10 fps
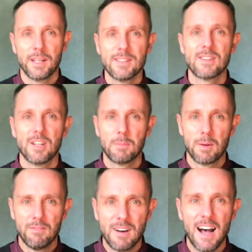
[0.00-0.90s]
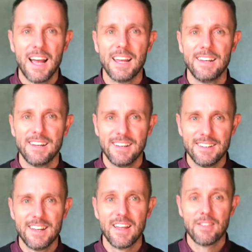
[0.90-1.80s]
He's going to provide
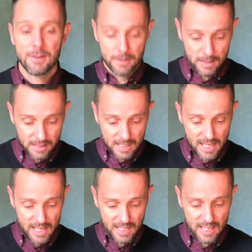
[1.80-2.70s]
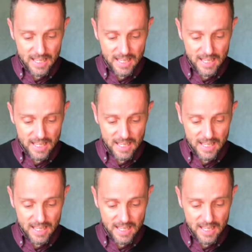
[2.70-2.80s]
another king.